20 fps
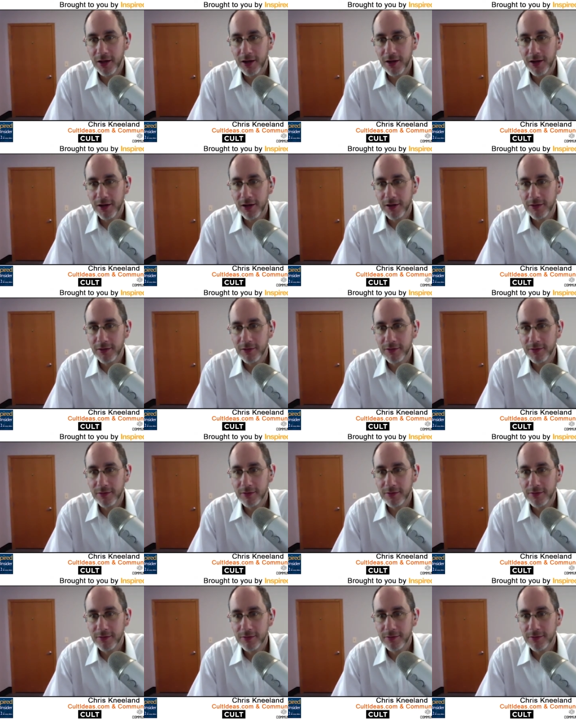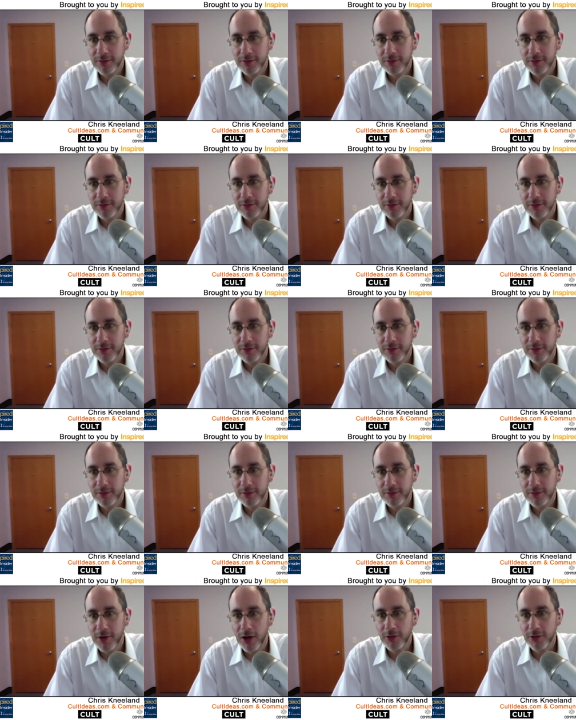are
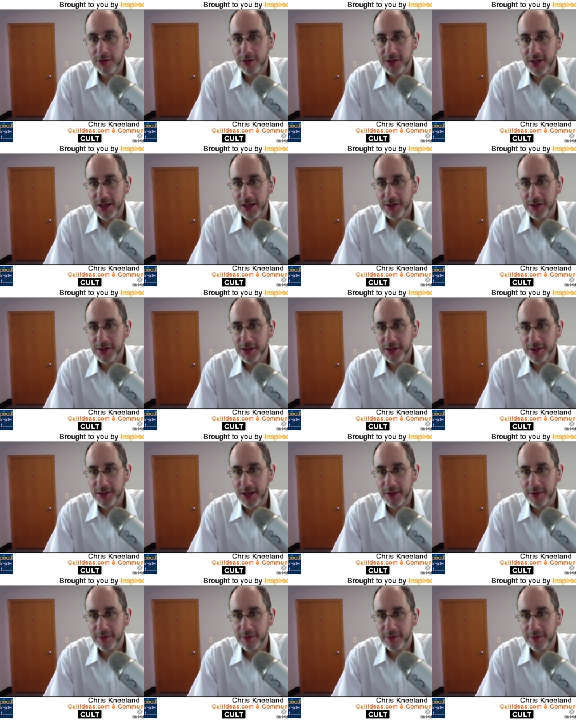owners, I guess you could say.